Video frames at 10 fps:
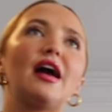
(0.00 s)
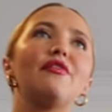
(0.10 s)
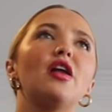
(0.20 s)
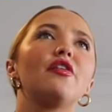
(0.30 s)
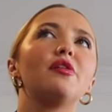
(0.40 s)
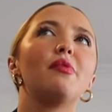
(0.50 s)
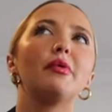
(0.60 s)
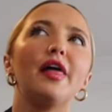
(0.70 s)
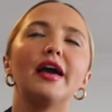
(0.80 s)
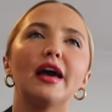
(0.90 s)
I have another
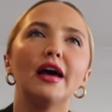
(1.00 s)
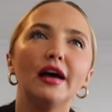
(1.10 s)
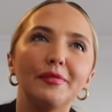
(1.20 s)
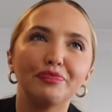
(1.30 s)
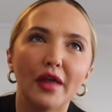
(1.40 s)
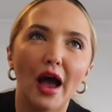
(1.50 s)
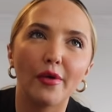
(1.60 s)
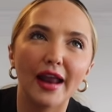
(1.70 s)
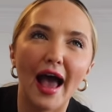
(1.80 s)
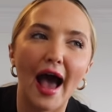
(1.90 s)
probably like hour
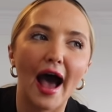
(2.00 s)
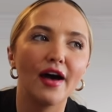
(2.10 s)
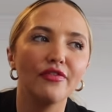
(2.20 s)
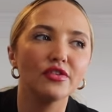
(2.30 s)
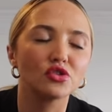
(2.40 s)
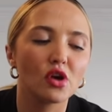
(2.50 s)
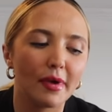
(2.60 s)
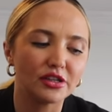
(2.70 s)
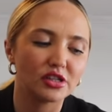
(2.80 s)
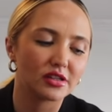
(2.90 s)
and a half. So I
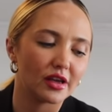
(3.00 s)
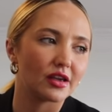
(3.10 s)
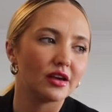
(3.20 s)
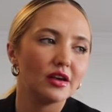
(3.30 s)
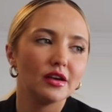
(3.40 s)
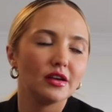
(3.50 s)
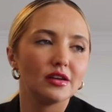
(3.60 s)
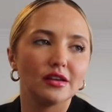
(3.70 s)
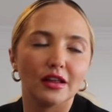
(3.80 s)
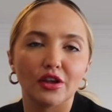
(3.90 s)
might just like
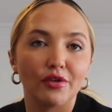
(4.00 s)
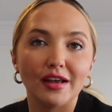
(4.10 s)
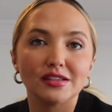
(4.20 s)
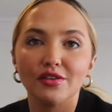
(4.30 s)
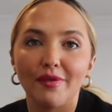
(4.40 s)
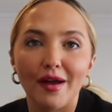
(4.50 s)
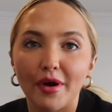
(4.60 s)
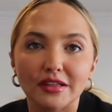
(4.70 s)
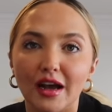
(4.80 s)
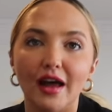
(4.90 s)
get the rest of my
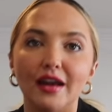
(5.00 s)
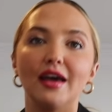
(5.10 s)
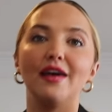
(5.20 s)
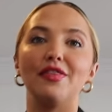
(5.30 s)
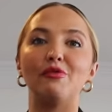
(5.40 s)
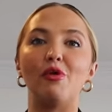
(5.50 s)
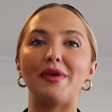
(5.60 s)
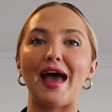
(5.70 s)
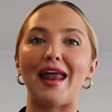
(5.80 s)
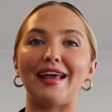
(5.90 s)
work done and then we'll
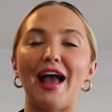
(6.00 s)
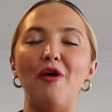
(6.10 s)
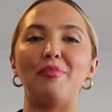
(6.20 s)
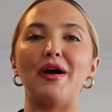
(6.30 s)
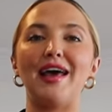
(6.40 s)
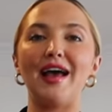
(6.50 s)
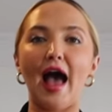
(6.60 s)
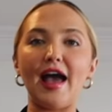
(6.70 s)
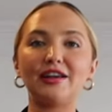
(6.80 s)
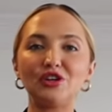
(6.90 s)
be heading out. But
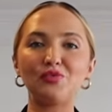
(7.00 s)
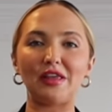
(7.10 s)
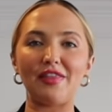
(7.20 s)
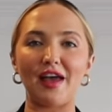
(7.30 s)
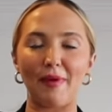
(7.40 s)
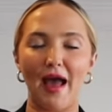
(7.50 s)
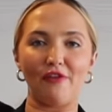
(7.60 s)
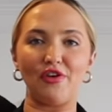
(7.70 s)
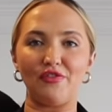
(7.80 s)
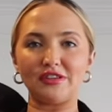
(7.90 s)
I actually really like my
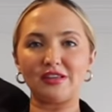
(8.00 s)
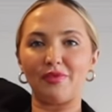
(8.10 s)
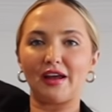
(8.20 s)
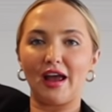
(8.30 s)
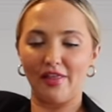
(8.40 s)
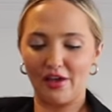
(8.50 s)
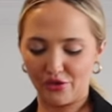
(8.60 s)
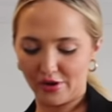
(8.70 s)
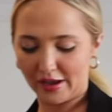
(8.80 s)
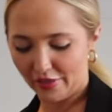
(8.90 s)
outfit for something I like
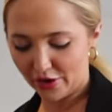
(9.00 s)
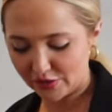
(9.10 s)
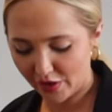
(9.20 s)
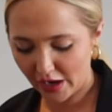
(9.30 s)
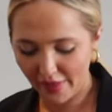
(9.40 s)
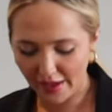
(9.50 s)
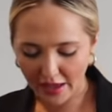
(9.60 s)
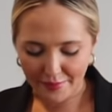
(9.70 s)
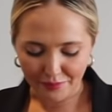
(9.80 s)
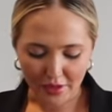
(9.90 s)
threw together. It's very like,
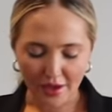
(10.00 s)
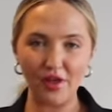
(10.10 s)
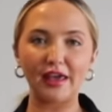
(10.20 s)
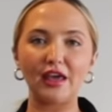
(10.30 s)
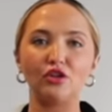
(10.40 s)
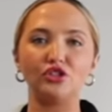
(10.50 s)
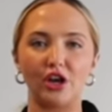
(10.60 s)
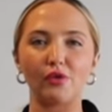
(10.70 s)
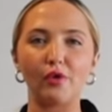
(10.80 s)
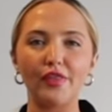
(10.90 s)
I feel like Kendall
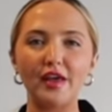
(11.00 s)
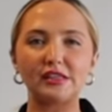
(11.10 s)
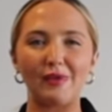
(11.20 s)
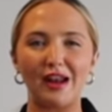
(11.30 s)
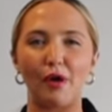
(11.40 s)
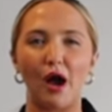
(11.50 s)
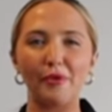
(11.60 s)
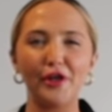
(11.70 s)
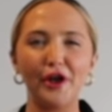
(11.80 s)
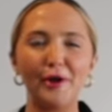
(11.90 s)
Jenner wore this and made it
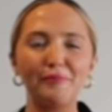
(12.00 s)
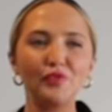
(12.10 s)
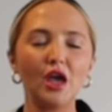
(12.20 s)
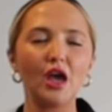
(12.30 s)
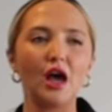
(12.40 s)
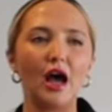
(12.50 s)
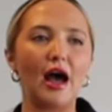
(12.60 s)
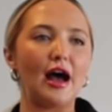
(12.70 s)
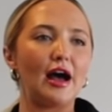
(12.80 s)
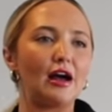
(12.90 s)
popular.
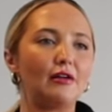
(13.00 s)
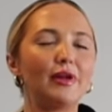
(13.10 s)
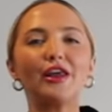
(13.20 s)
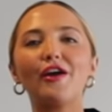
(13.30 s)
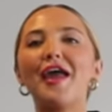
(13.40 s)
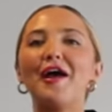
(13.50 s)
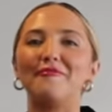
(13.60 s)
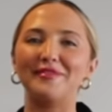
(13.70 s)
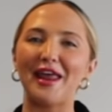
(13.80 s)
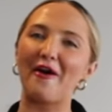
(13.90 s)
Um, and here I
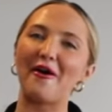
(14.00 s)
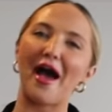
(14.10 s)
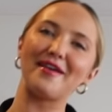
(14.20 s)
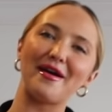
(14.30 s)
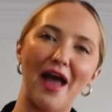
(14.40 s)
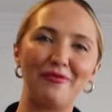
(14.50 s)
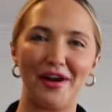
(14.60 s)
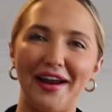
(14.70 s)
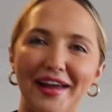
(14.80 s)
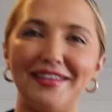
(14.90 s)
am. Now I, I'm
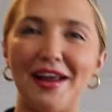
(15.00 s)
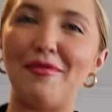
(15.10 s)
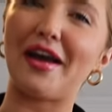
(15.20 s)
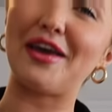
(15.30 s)
wearing it. I'm not